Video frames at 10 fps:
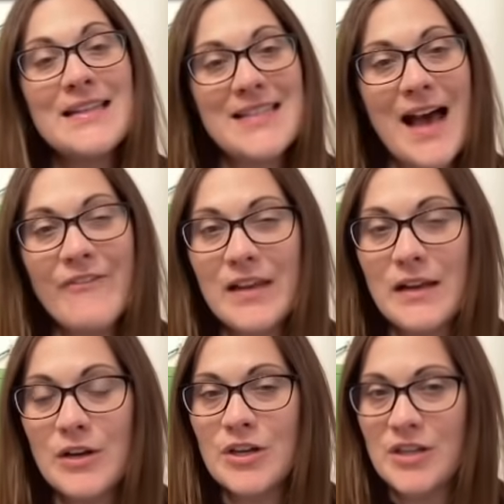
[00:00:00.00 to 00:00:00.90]
to have a
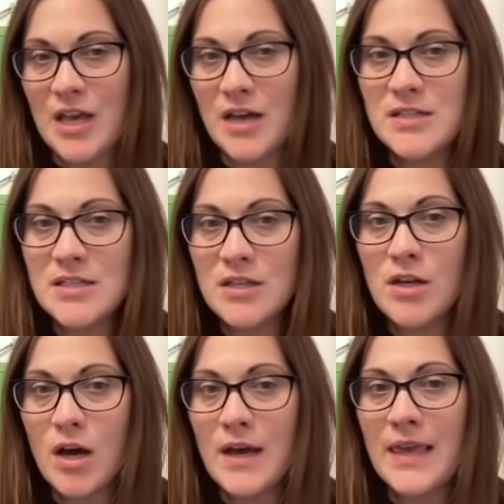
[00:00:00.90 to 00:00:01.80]
little look at the
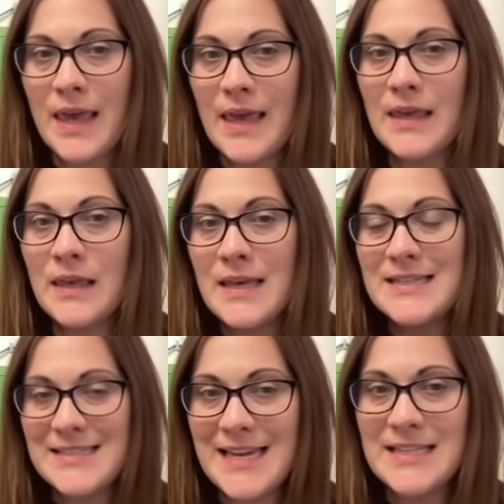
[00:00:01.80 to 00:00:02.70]
underlying
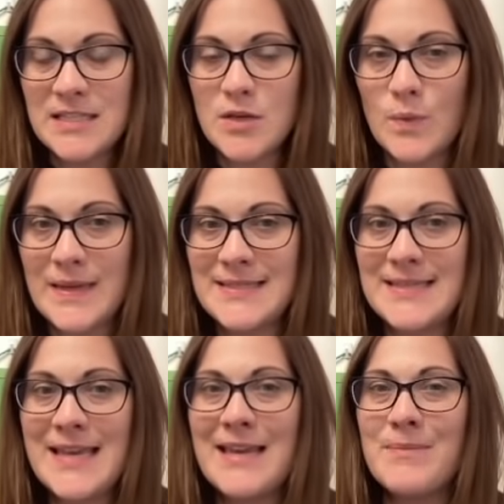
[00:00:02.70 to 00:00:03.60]
data that we're
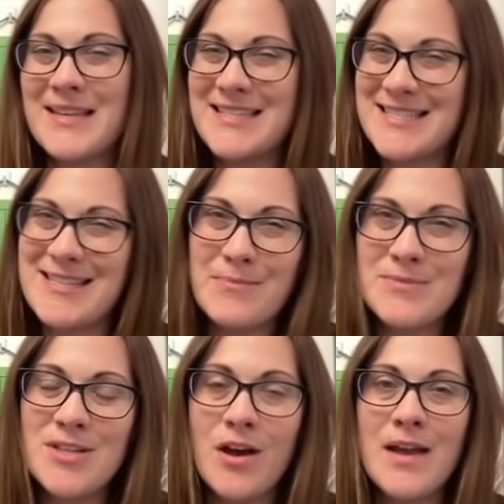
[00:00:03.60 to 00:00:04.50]
seeing, because
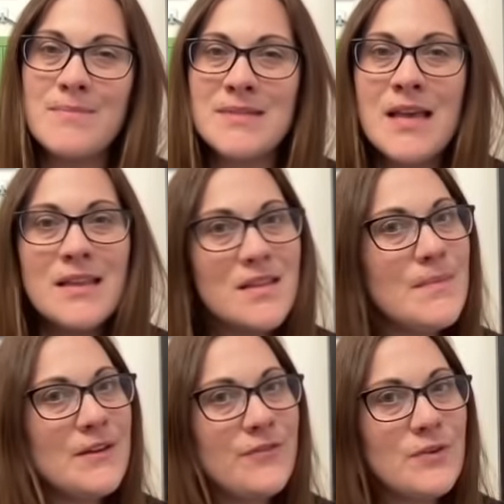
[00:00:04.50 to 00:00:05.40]
sometimes the
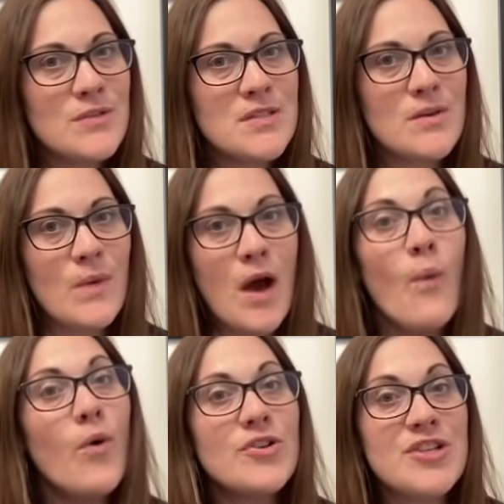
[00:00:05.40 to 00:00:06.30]
midfielders that we are
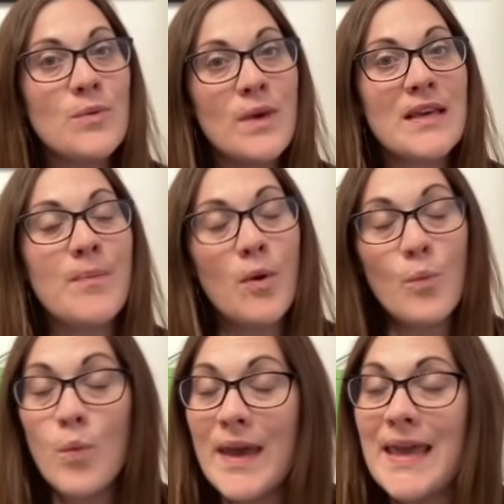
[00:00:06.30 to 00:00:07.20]
watching week
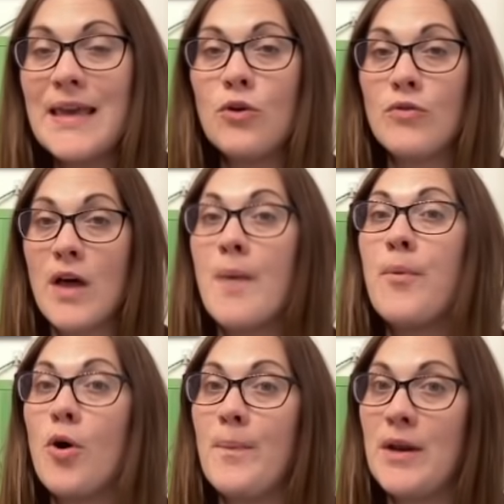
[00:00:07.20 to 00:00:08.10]
upon week or that are
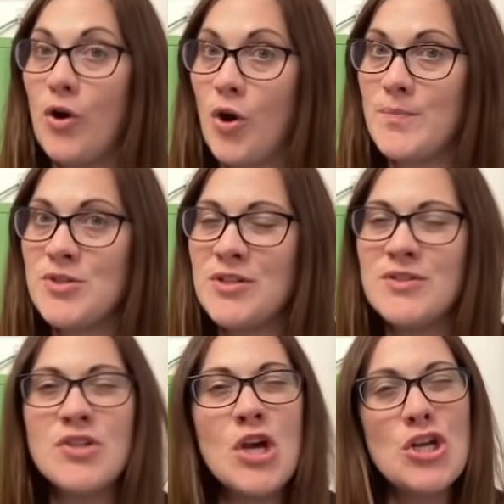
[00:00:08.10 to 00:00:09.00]
popular
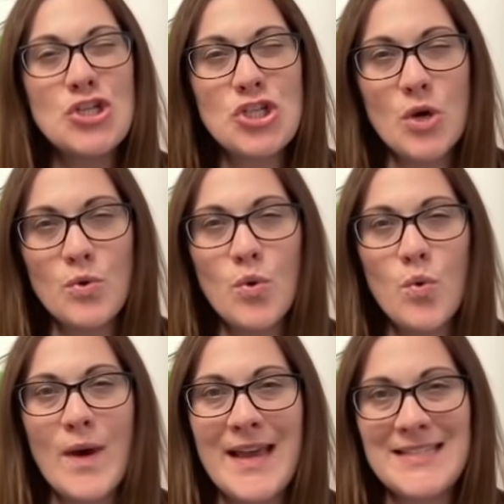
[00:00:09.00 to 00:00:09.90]
options don't
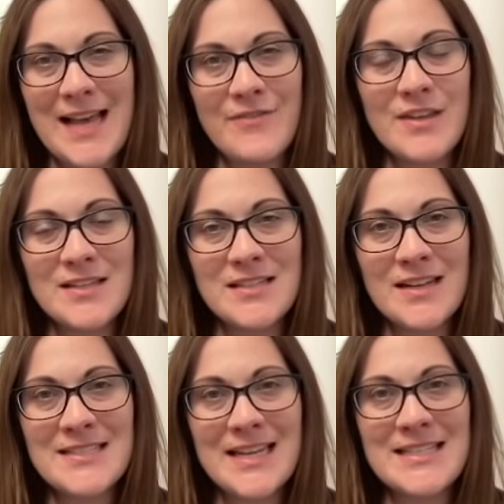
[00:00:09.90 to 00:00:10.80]
always have the
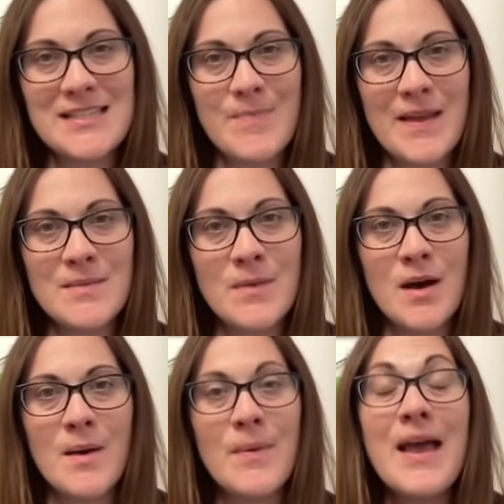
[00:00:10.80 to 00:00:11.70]
underlying data to back them
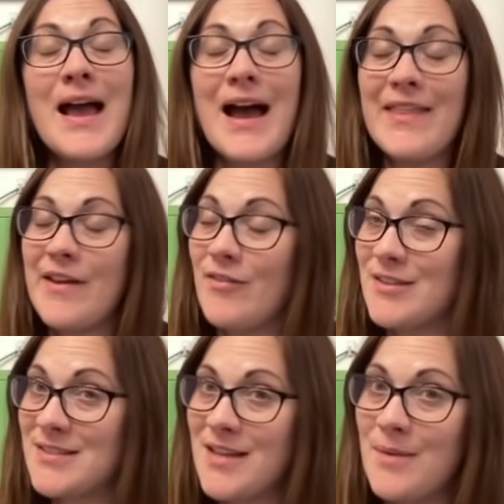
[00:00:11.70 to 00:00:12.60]
up. And there are
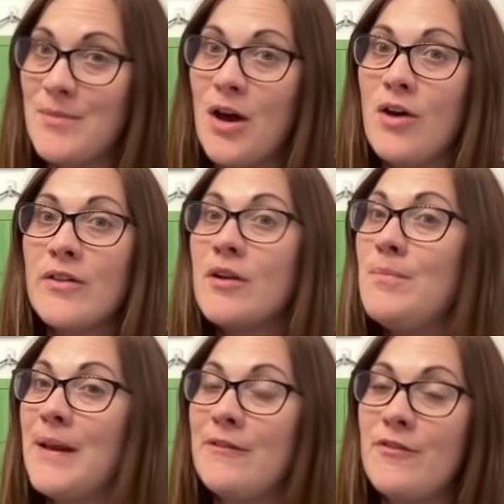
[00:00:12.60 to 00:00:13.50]
some that are the
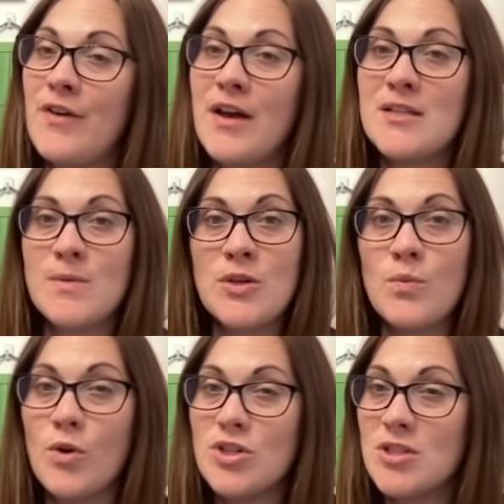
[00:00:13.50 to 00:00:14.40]
complete reverse. When you
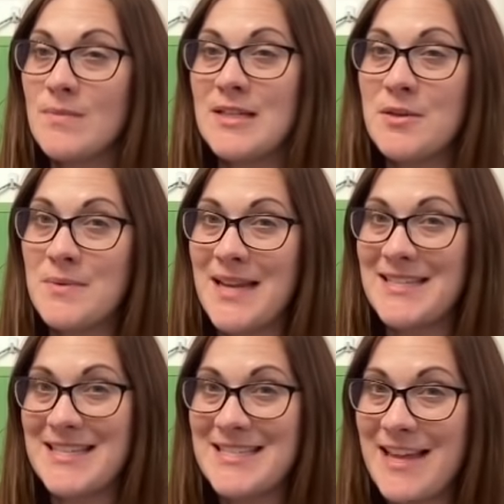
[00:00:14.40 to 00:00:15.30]
watch them, they don't
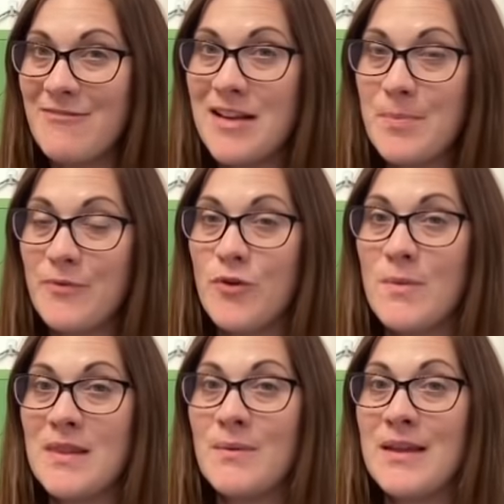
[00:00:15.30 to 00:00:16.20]
necessarily
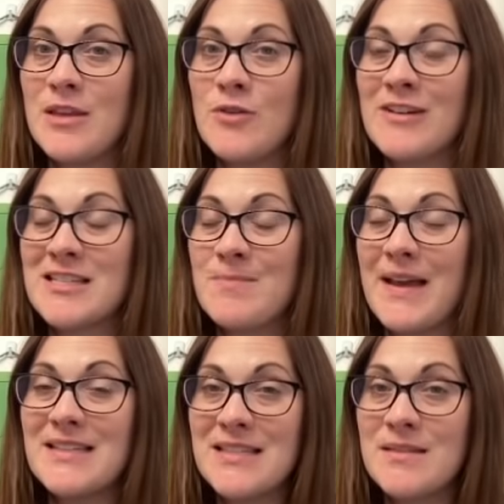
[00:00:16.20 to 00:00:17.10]
perform in the way that you're
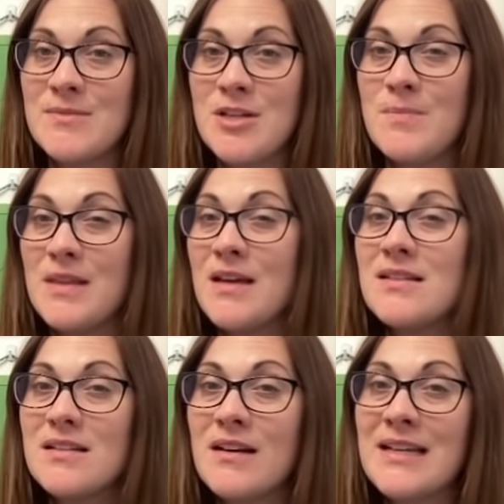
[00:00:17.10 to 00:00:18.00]
expecting them to, but the
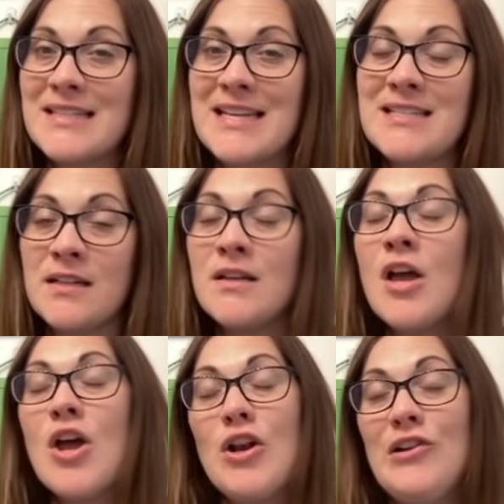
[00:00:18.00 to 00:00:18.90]
underlying data
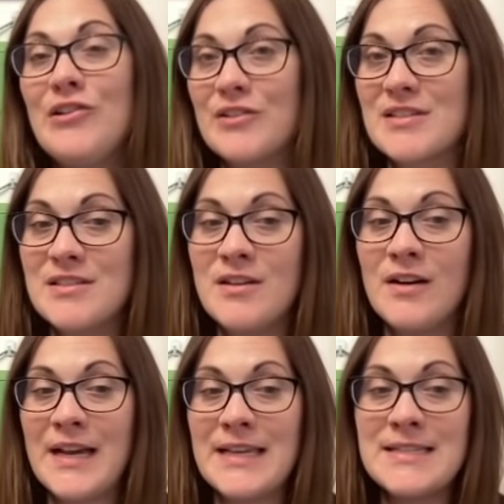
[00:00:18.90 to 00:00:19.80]
looks
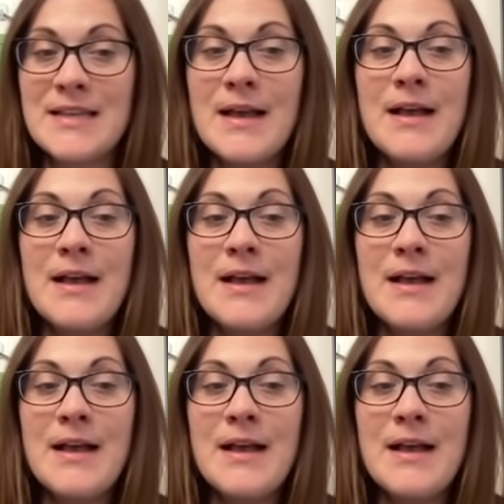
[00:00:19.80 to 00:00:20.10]
nice.